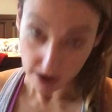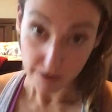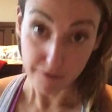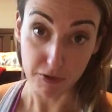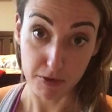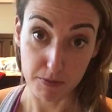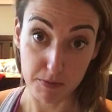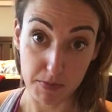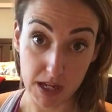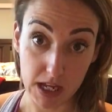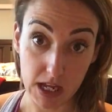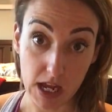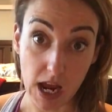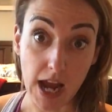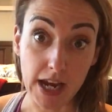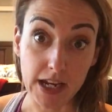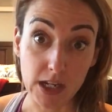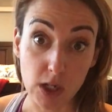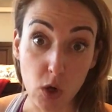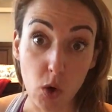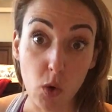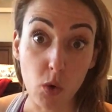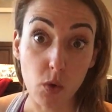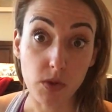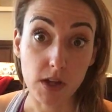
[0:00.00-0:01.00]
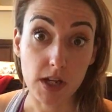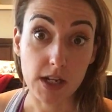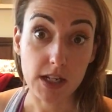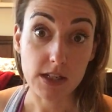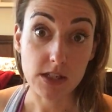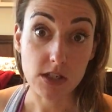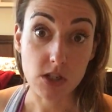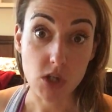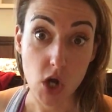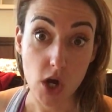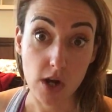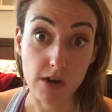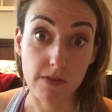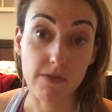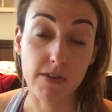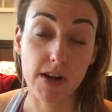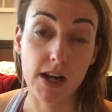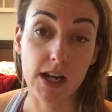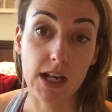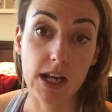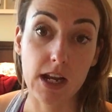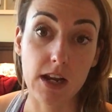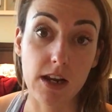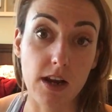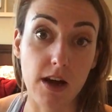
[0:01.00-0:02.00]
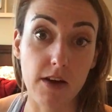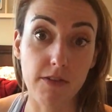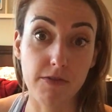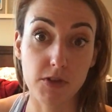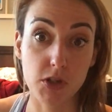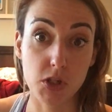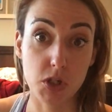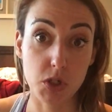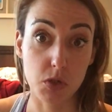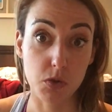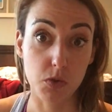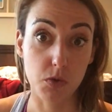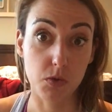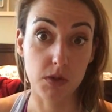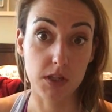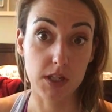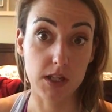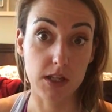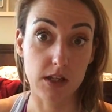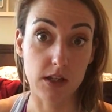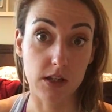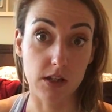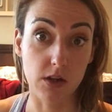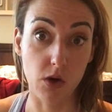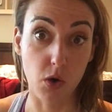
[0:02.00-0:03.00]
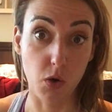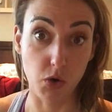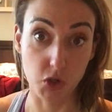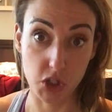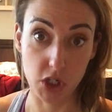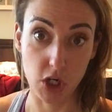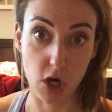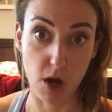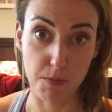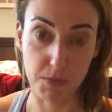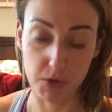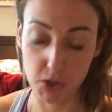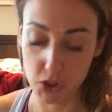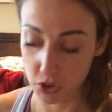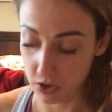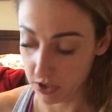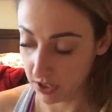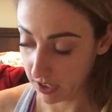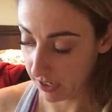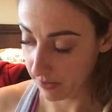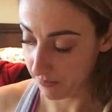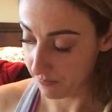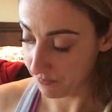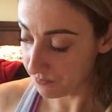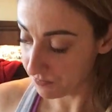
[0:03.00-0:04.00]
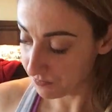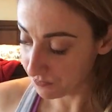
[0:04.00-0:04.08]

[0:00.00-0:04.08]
For me, I know that it's not inviting enough to the coaching opportunity.